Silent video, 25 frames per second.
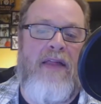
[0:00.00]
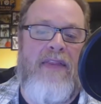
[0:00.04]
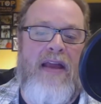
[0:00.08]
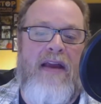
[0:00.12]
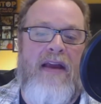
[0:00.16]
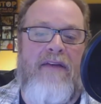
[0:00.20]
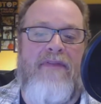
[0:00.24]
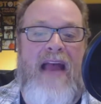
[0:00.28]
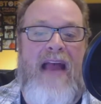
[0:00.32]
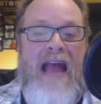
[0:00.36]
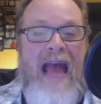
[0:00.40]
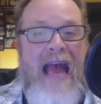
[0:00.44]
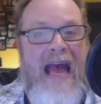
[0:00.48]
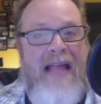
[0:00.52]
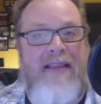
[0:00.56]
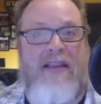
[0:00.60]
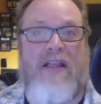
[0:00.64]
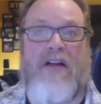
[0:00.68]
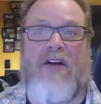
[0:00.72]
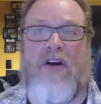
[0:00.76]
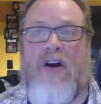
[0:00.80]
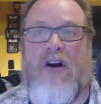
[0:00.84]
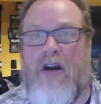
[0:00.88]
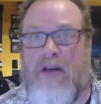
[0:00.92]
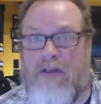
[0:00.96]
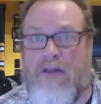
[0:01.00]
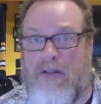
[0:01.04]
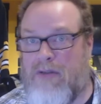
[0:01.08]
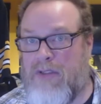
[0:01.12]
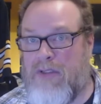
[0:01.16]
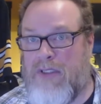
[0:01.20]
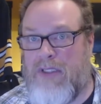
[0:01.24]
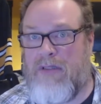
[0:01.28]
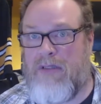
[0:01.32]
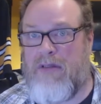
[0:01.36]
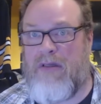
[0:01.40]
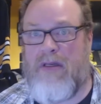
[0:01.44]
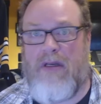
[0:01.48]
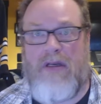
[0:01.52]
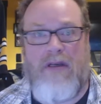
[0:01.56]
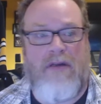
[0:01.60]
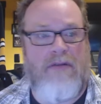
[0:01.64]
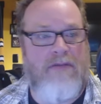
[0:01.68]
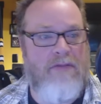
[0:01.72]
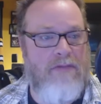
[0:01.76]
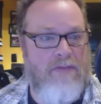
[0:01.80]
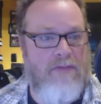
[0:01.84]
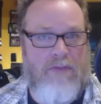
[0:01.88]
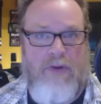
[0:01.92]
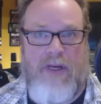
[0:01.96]
They have at the Cardinals,
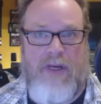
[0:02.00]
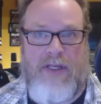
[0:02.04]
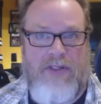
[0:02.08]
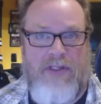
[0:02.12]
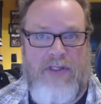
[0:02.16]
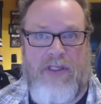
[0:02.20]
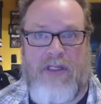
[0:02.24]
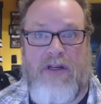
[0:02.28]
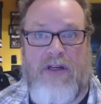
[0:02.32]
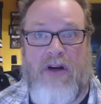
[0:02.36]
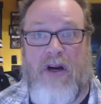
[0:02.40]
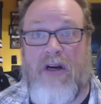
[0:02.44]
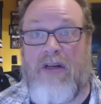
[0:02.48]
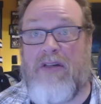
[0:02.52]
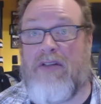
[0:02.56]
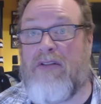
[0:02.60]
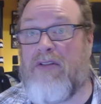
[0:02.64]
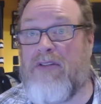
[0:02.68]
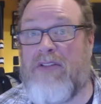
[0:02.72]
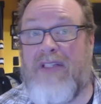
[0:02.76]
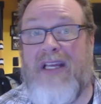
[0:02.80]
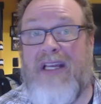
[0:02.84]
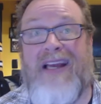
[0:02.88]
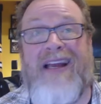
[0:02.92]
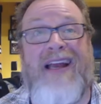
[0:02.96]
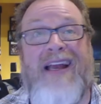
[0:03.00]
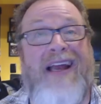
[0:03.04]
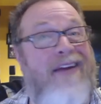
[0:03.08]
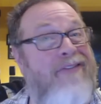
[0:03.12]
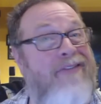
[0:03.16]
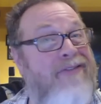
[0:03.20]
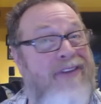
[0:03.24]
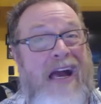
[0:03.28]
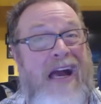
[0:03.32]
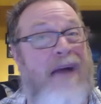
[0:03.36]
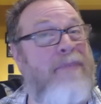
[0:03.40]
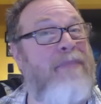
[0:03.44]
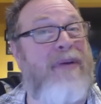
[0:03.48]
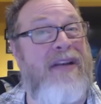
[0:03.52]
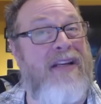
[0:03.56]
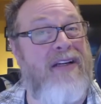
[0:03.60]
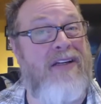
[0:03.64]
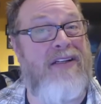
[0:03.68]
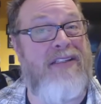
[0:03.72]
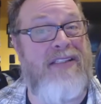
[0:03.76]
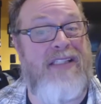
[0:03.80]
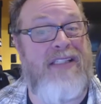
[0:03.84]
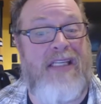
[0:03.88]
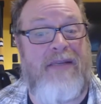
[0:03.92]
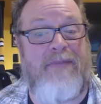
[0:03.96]
which the Cardinals have not been a
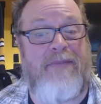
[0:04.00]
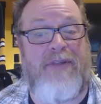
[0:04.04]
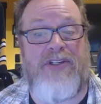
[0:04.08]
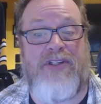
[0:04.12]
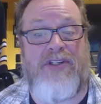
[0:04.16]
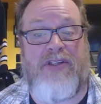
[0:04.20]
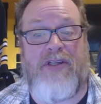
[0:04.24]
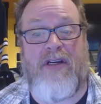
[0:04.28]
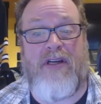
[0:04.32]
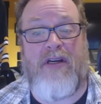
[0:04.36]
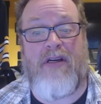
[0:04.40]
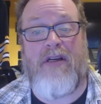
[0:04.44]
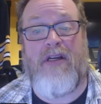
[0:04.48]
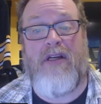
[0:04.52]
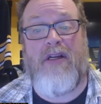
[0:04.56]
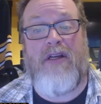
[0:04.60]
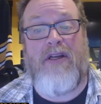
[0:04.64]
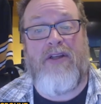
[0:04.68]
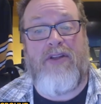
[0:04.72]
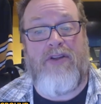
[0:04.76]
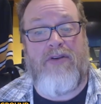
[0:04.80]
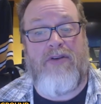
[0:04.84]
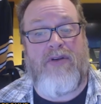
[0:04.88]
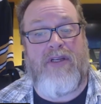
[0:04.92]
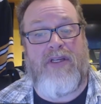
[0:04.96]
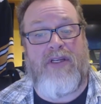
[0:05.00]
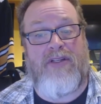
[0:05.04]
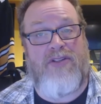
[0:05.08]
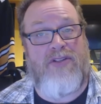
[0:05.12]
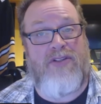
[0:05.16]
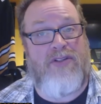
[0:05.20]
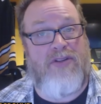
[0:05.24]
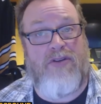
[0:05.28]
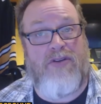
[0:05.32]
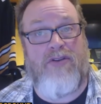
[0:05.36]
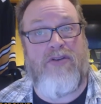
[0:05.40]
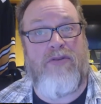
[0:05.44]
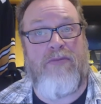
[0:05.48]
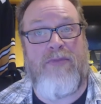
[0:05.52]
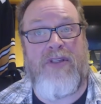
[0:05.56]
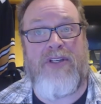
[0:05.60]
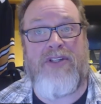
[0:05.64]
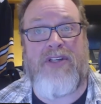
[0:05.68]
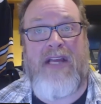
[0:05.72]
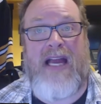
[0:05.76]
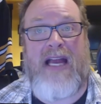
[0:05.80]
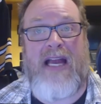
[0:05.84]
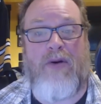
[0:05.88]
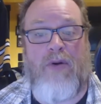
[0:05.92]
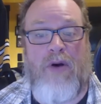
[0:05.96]
good team this year. You can assume the
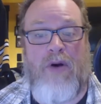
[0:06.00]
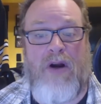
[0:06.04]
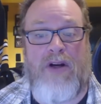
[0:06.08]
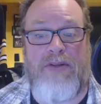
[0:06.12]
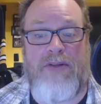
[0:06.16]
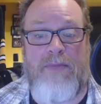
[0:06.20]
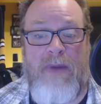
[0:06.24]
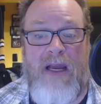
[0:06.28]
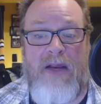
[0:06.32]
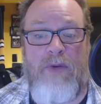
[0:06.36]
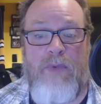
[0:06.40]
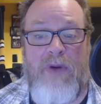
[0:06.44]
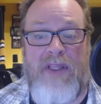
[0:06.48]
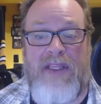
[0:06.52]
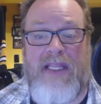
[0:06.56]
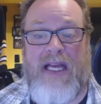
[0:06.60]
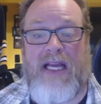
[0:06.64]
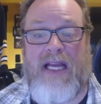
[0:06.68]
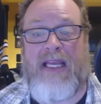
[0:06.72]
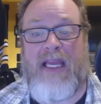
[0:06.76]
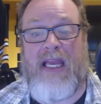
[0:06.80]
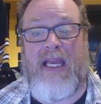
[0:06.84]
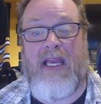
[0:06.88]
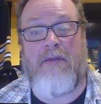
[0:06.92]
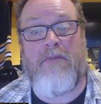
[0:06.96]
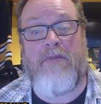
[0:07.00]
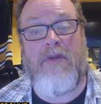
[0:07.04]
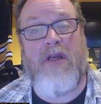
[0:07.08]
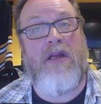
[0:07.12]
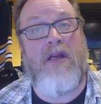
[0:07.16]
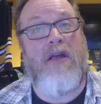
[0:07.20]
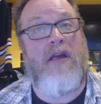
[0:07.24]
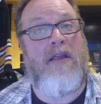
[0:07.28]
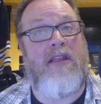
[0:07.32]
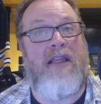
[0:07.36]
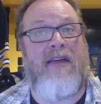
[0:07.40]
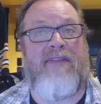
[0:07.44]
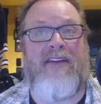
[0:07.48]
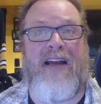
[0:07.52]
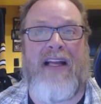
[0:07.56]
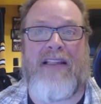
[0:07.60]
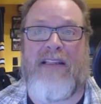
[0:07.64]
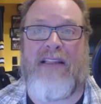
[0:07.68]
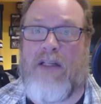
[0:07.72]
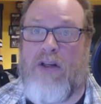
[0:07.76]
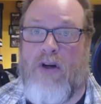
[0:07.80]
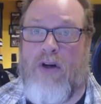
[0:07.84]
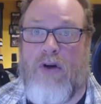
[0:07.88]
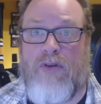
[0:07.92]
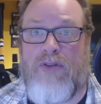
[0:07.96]
Jaguars might win that game. They've
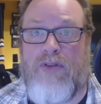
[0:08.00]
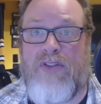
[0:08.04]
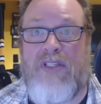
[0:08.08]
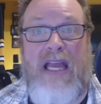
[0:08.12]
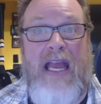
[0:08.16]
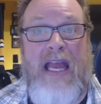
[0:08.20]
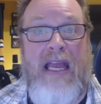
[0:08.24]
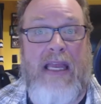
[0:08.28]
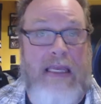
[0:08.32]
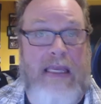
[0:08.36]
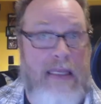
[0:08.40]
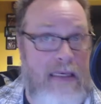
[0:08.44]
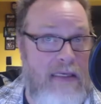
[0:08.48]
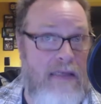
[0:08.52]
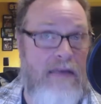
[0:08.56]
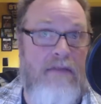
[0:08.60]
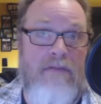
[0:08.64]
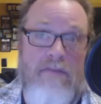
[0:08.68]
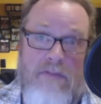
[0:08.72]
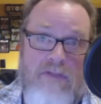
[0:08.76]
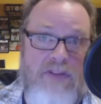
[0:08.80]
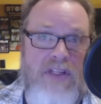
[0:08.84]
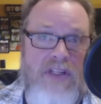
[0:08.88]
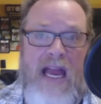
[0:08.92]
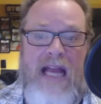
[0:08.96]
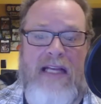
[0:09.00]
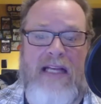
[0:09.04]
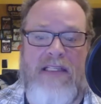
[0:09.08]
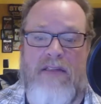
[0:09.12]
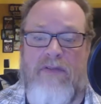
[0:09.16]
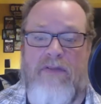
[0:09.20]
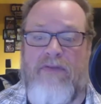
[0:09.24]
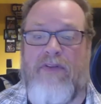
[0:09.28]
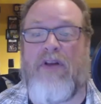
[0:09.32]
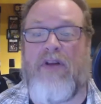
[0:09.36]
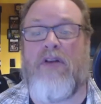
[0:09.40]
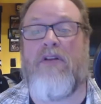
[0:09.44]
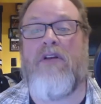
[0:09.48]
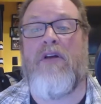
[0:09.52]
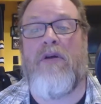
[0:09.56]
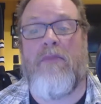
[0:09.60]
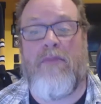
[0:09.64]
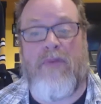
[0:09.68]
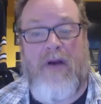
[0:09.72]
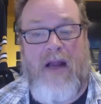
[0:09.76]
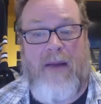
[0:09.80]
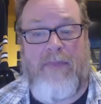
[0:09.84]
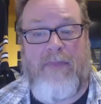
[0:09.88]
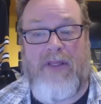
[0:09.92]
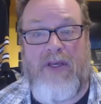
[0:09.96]
got the Colts in Jacksonville,
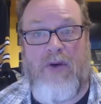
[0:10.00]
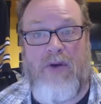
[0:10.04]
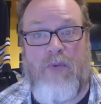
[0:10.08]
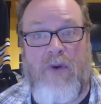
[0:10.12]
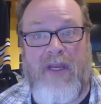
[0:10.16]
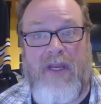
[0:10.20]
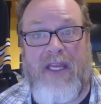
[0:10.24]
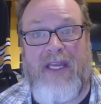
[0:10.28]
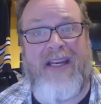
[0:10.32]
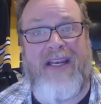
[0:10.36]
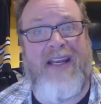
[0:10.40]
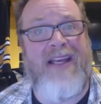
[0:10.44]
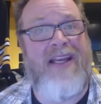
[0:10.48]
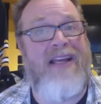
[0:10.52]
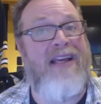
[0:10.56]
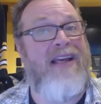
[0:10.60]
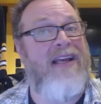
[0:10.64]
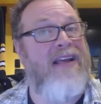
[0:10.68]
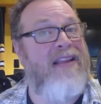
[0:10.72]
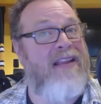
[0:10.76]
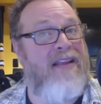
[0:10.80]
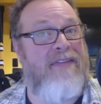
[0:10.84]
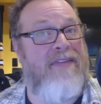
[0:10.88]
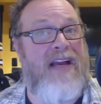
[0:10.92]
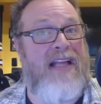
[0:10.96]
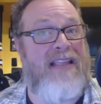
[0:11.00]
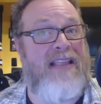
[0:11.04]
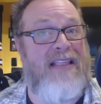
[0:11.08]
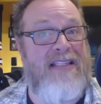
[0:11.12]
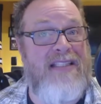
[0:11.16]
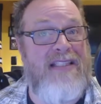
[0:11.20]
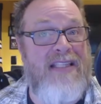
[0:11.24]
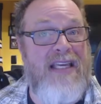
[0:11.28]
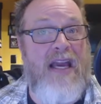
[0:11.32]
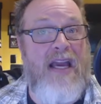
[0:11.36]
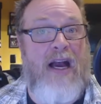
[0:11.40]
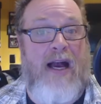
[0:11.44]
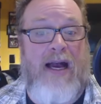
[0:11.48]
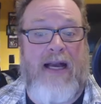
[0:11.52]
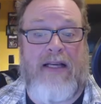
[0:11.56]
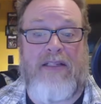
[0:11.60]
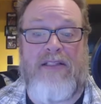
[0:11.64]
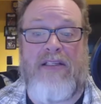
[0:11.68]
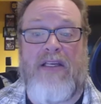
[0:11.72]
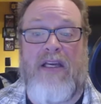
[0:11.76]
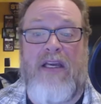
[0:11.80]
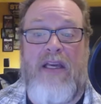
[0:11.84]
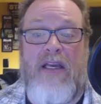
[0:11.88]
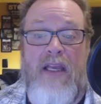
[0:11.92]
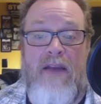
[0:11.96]
probably a win. They've got the
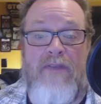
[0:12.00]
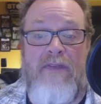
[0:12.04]
Seahawks.